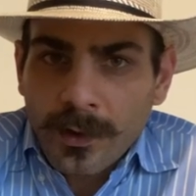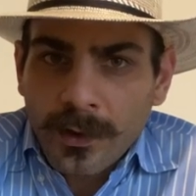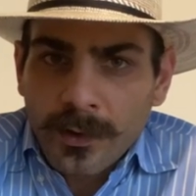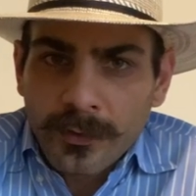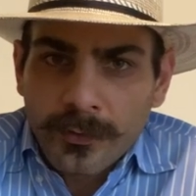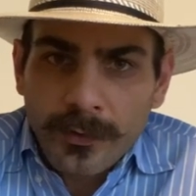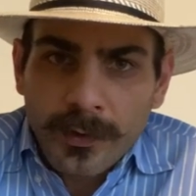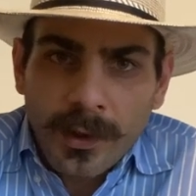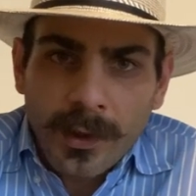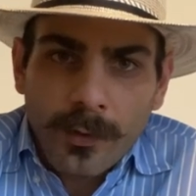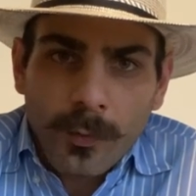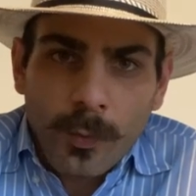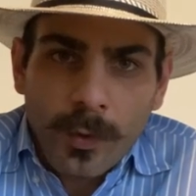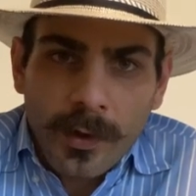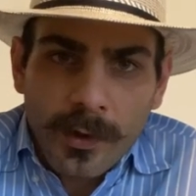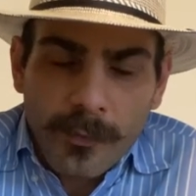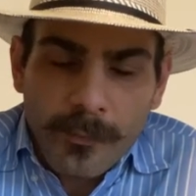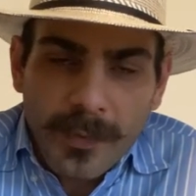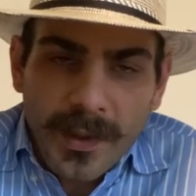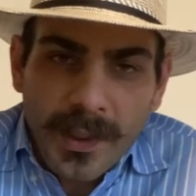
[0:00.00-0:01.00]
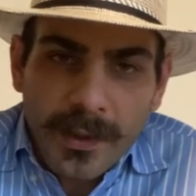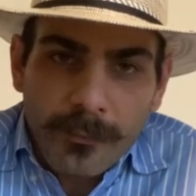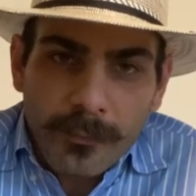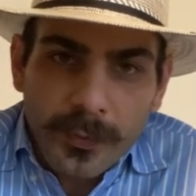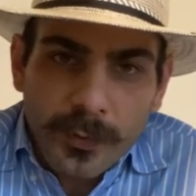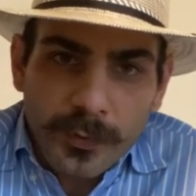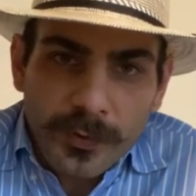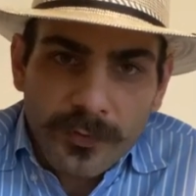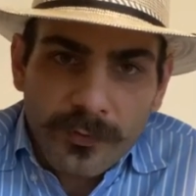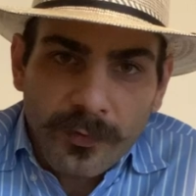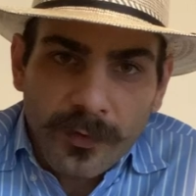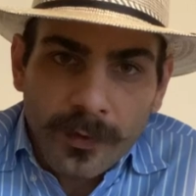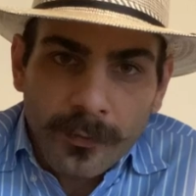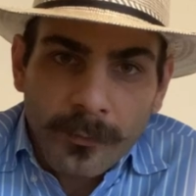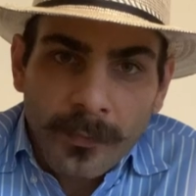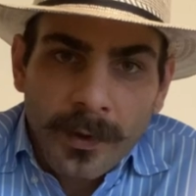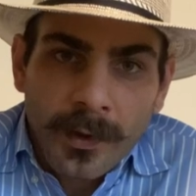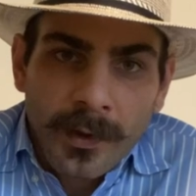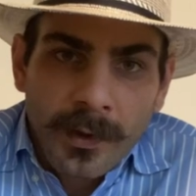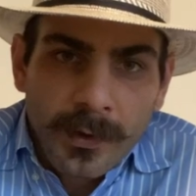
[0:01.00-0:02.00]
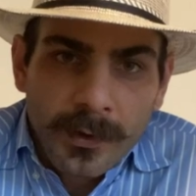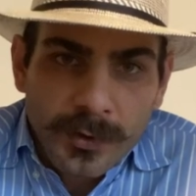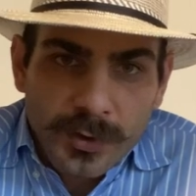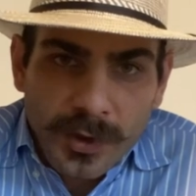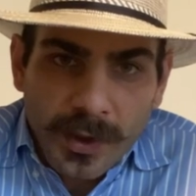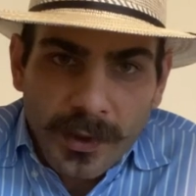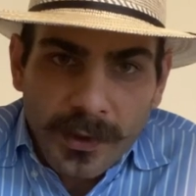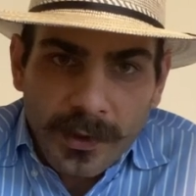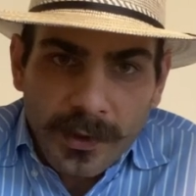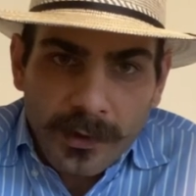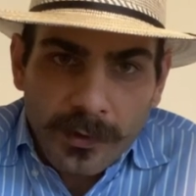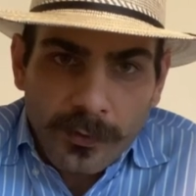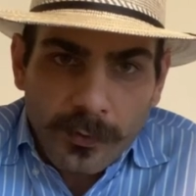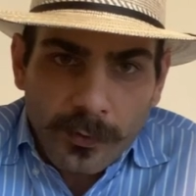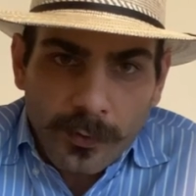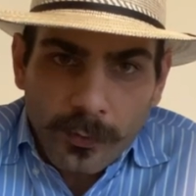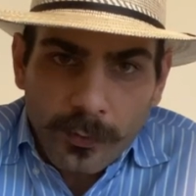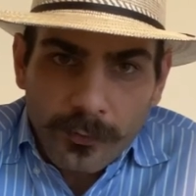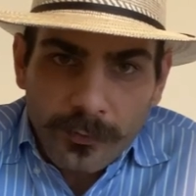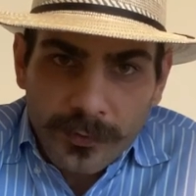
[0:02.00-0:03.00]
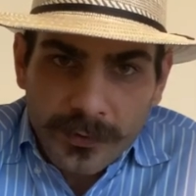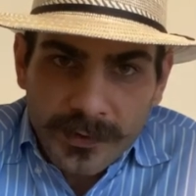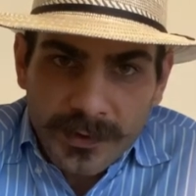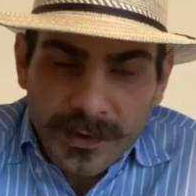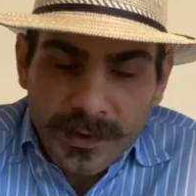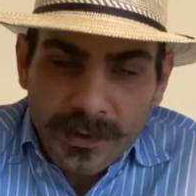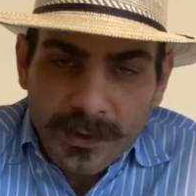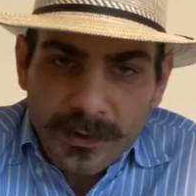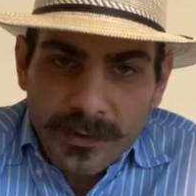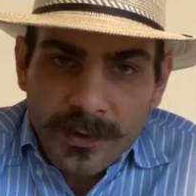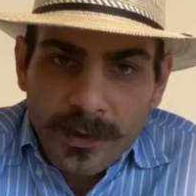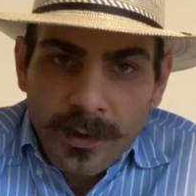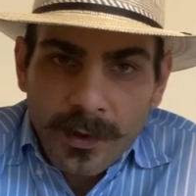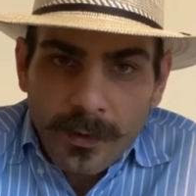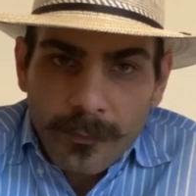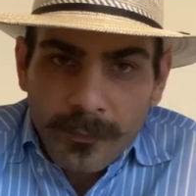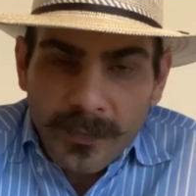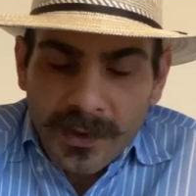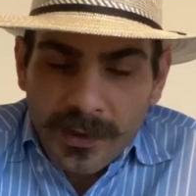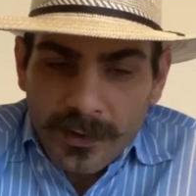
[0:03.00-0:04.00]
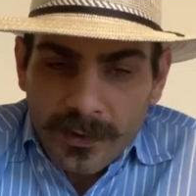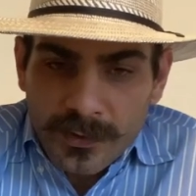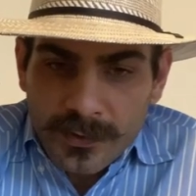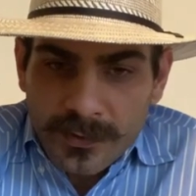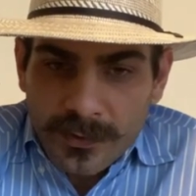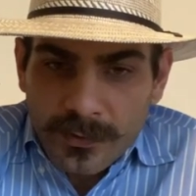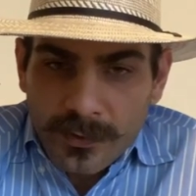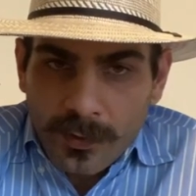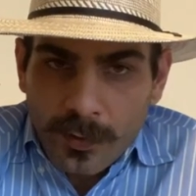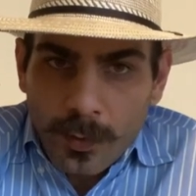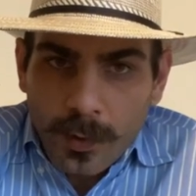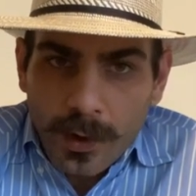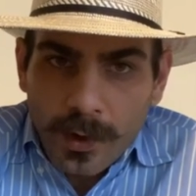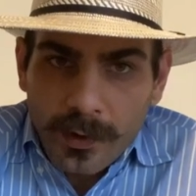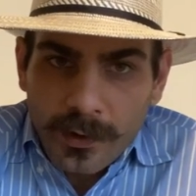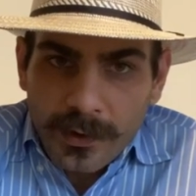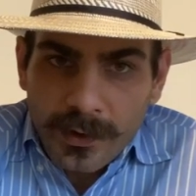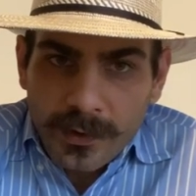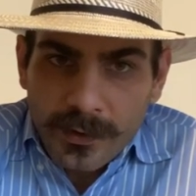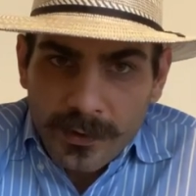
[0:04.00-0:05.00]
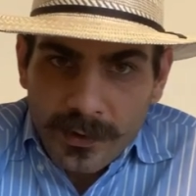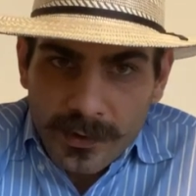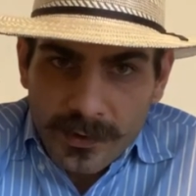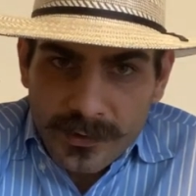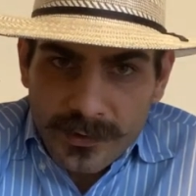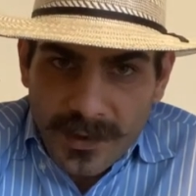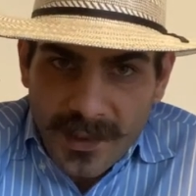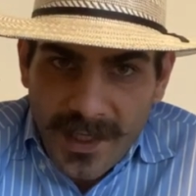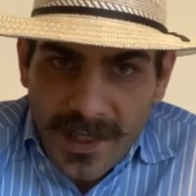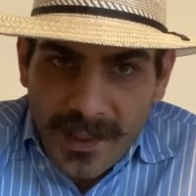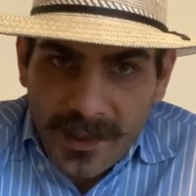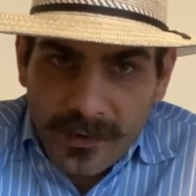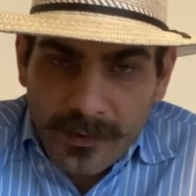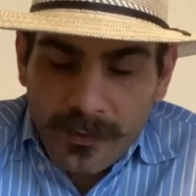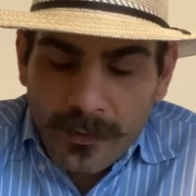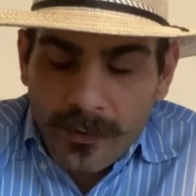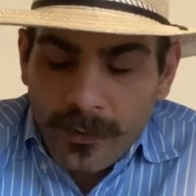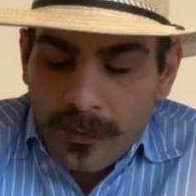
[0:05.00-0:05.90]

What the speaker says: do not want to buy boots from China or overseas, because the quality does lack.